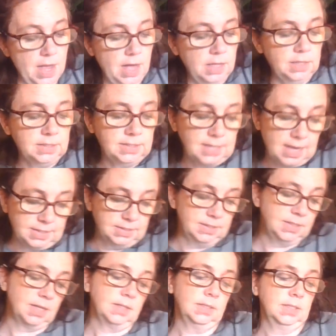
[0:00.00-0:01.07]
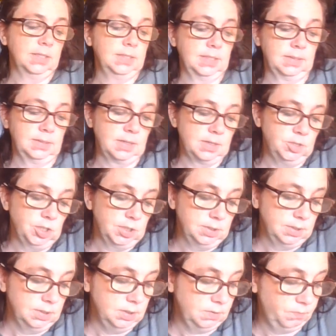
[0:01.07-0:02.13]
Alex accidentally sits on
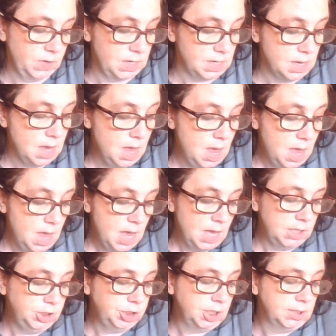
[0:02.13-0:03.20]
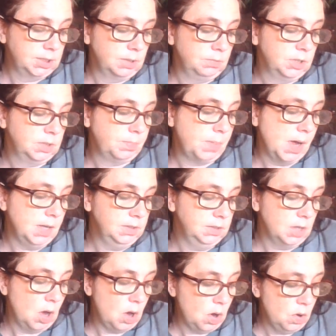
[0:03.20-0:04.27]
Jason's feet, and Jason
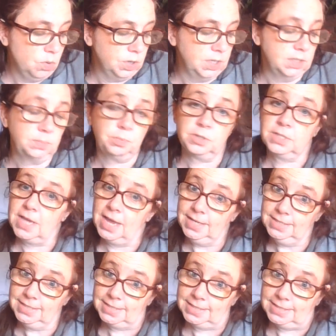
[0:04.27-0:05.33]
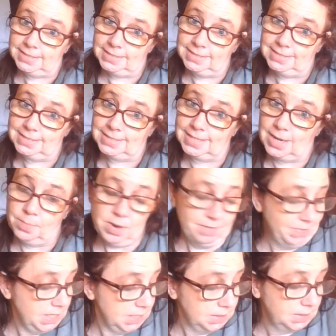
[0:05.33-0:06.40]
responds, "Oh, he's pretending to sit on
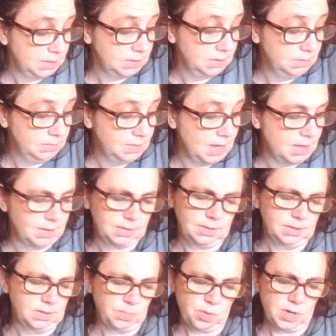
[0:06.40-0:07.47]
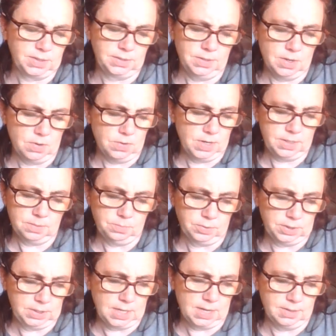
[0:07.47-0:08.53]
my feet." Alex is surprised. "No, I didn't
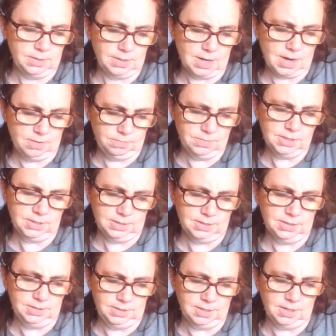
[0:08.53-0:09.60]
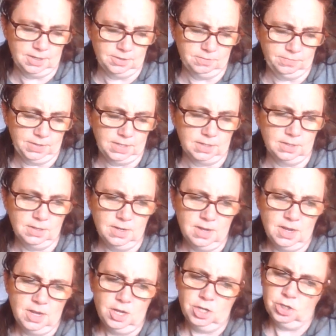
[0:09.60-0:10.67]
pretend. I really did sit on your feet."
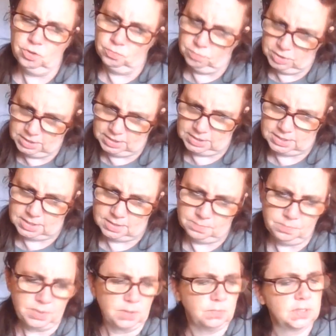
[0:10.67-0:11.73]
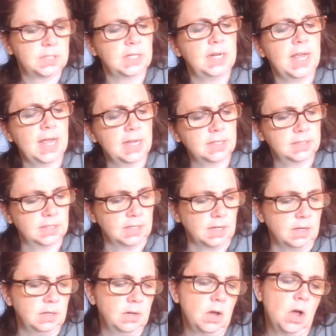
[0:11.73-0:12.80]
"You really did, but it was an
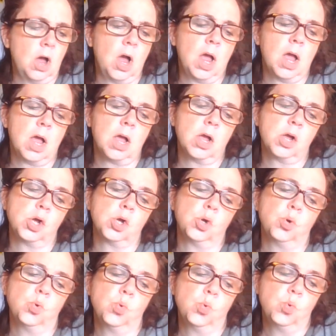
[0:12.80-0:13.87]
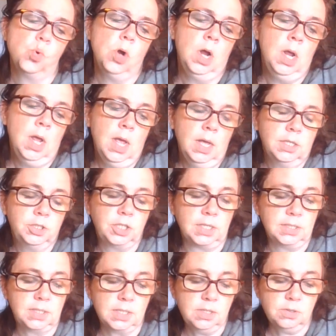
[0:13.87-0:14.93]
accident." "Oh."
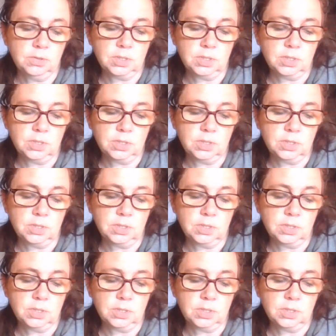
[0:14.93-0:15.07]
Jason